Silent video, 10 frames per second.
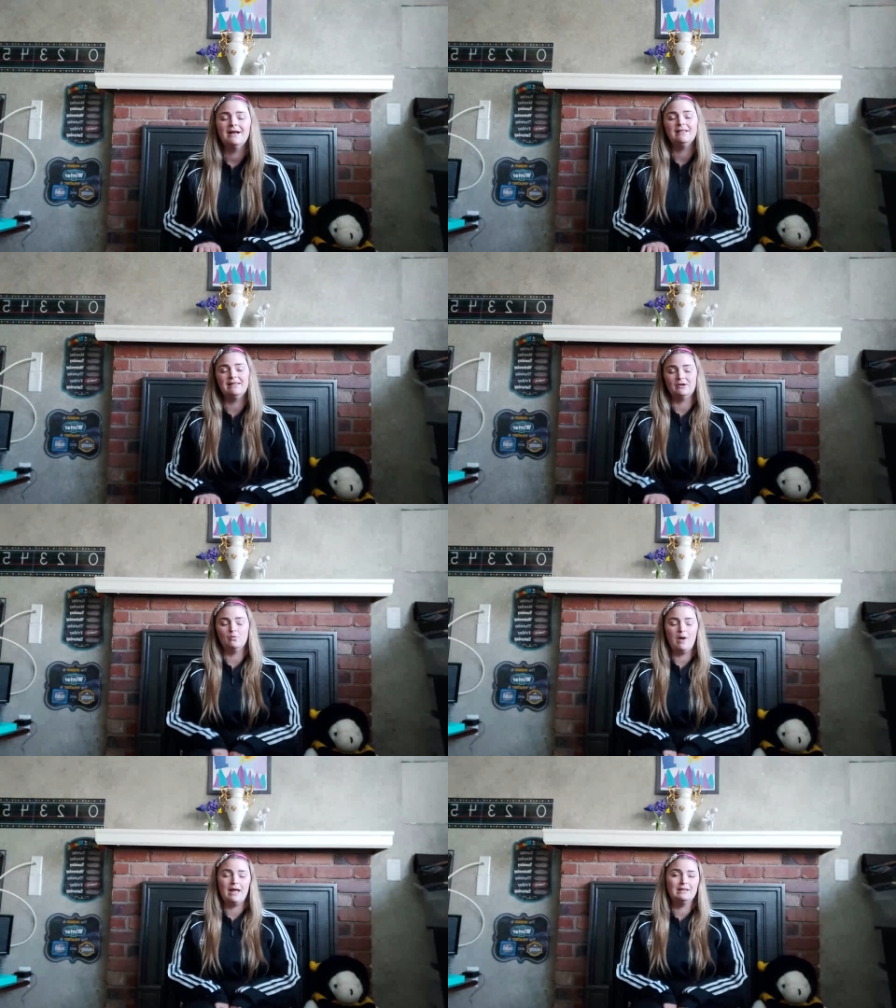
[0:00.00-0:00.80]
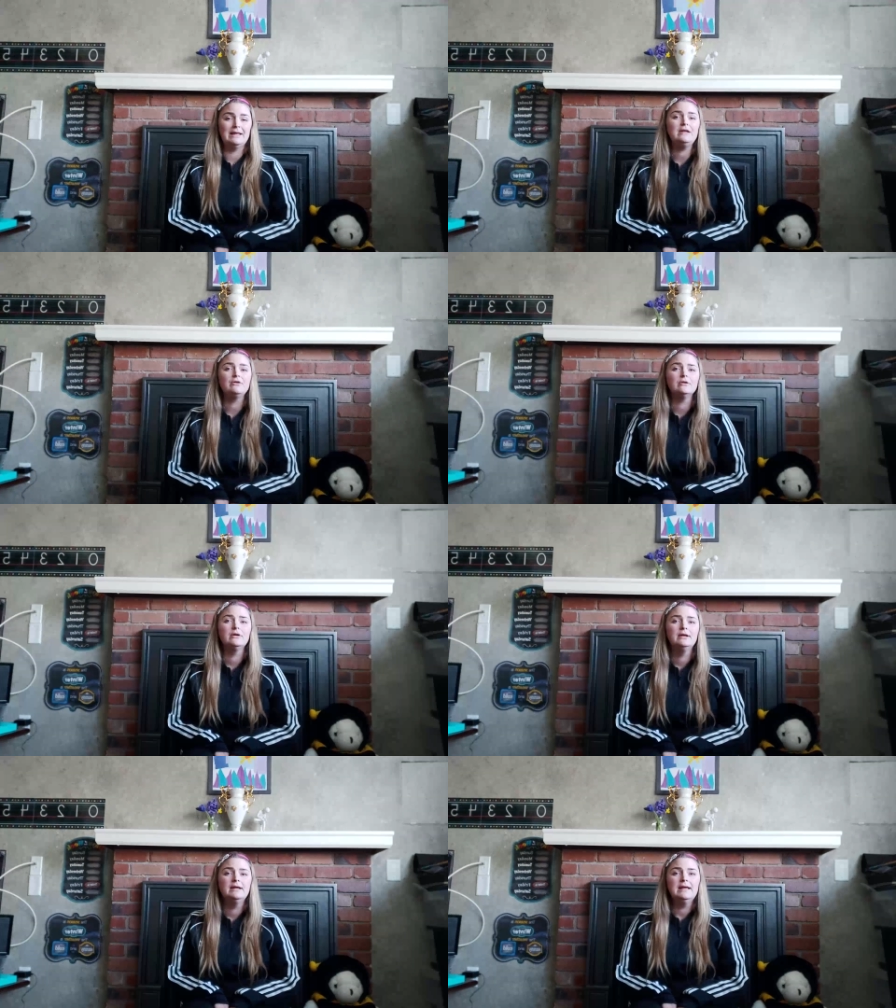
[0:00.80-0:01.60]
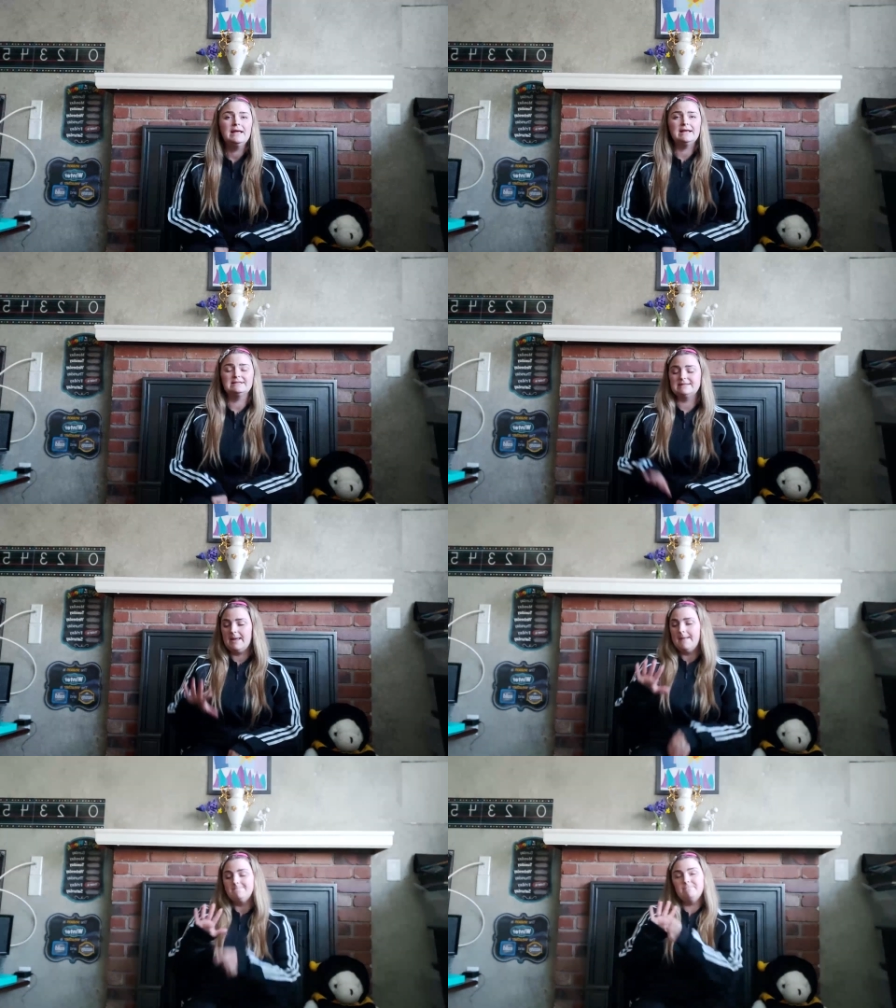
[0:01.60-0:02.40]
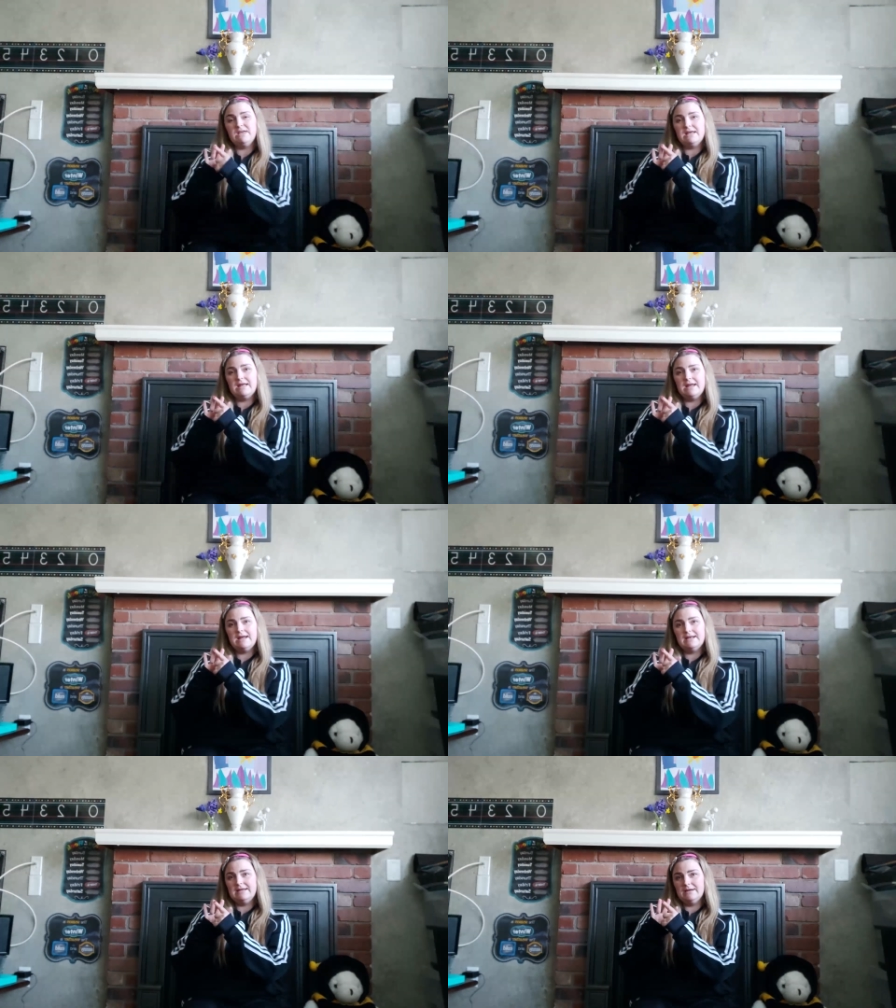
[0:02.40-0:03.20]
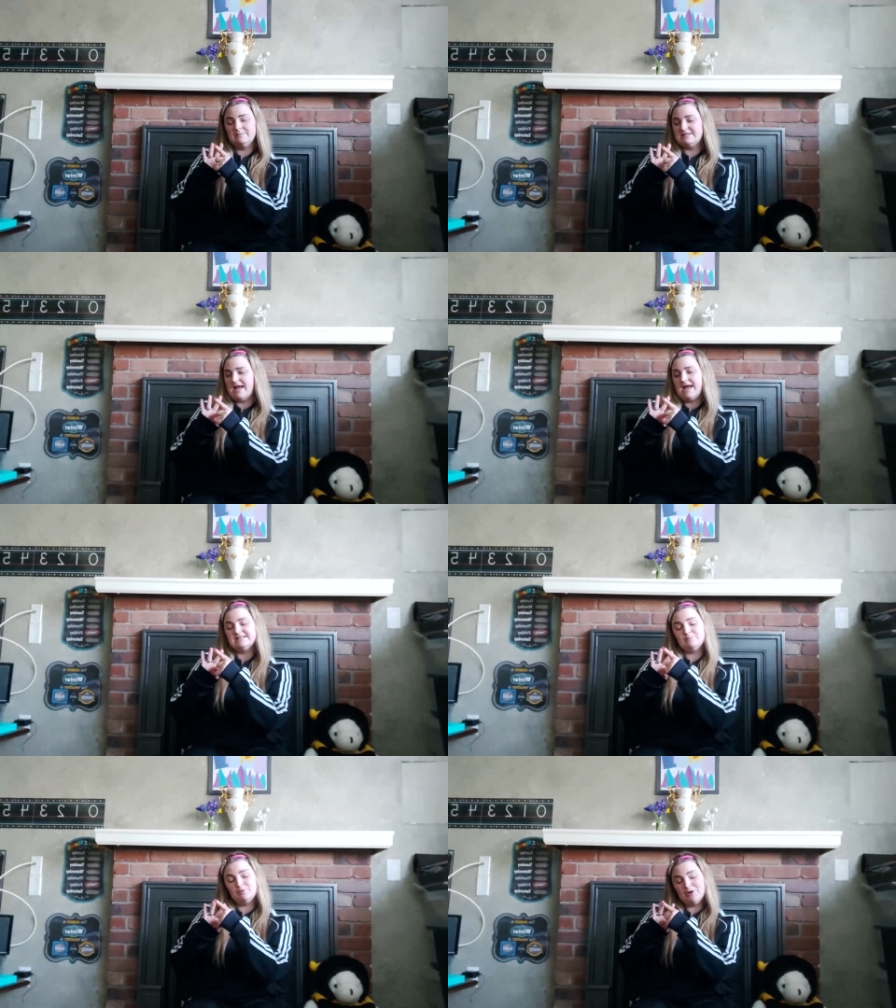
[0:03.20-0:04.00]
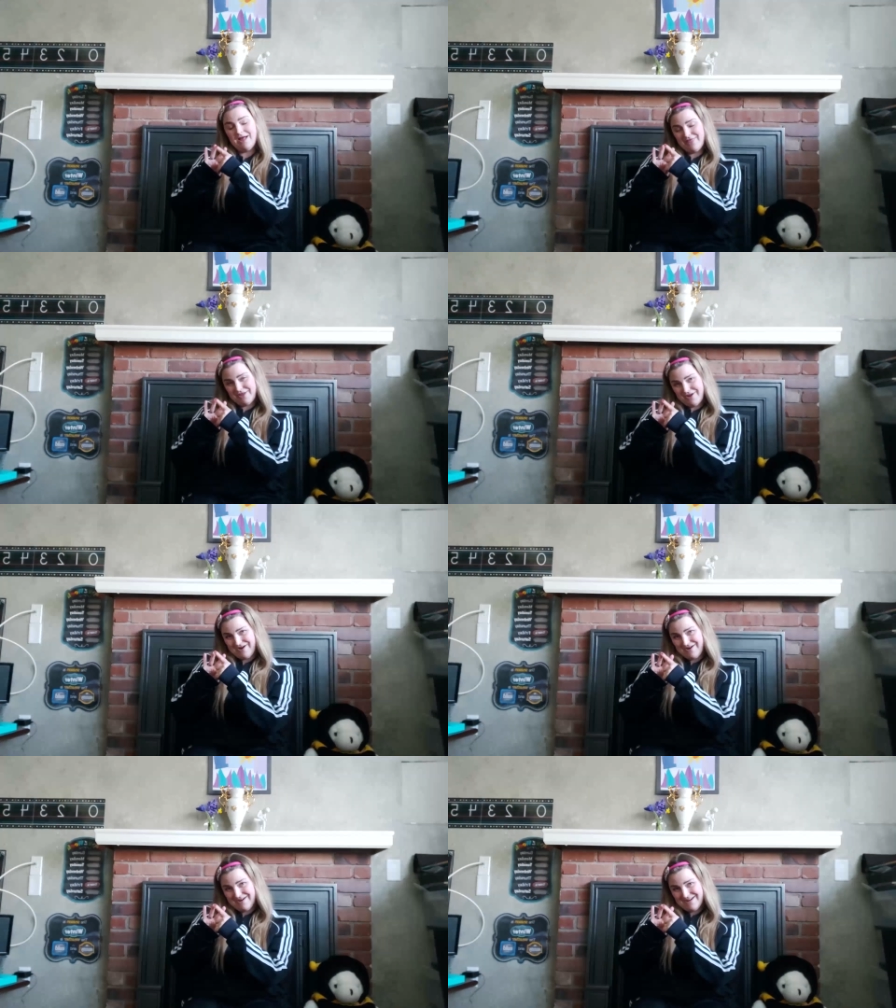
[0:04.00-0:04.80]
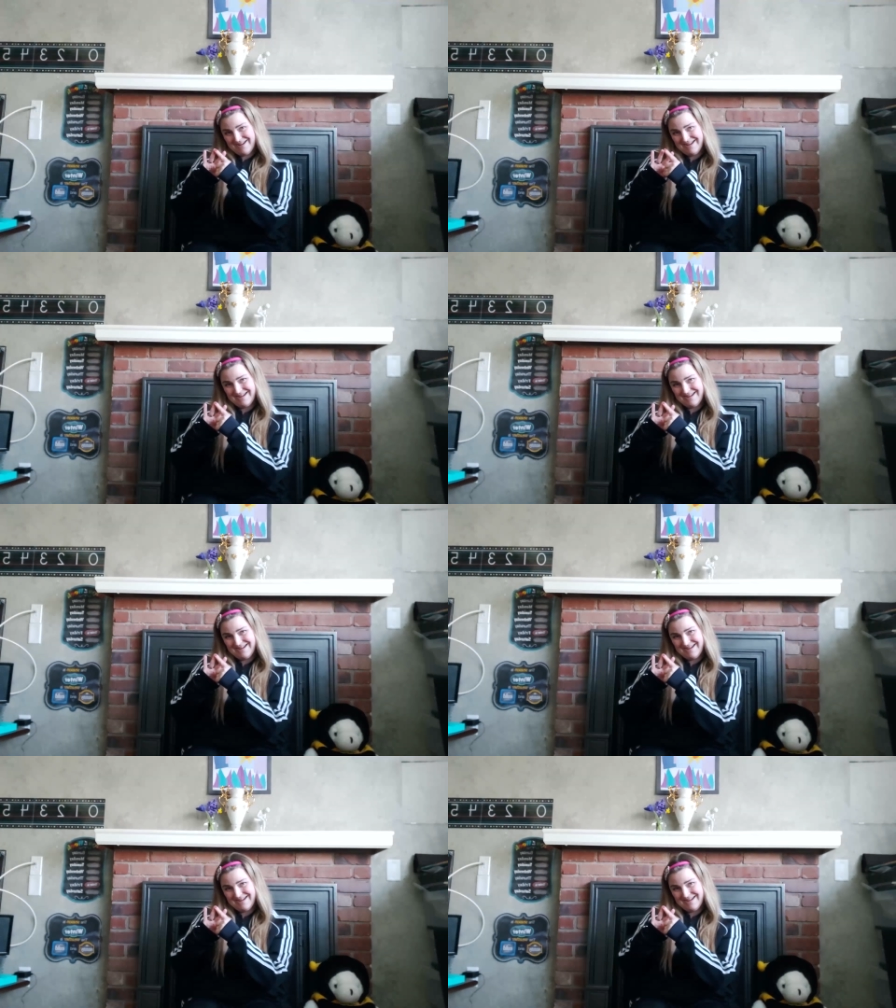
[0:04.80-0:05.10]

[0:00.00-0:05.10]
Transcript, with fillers: A little while later, his medium-sized brother